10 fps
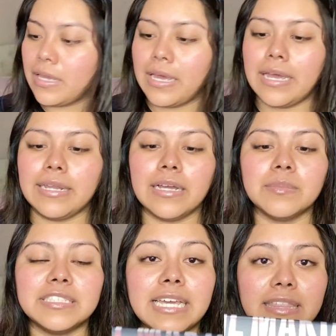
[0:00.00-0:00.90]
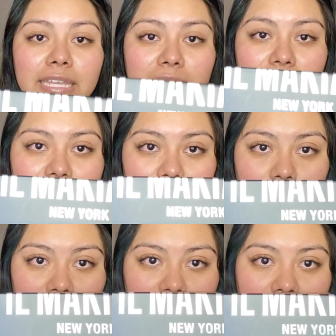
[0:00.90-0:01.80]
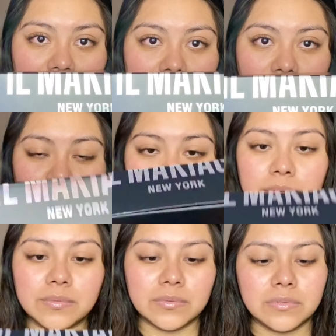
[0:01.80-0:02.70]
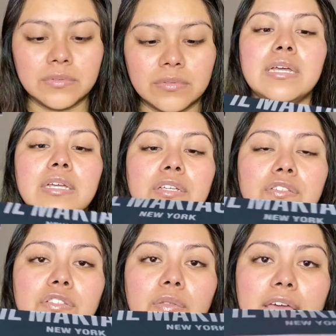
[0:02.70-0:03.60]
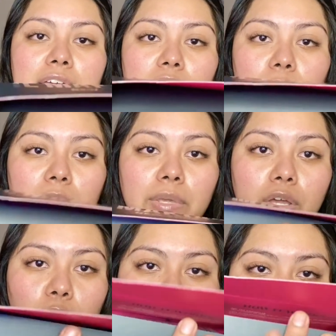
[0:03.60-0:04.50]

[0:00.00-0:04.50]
and it comes like this, a maquillage. So then when we open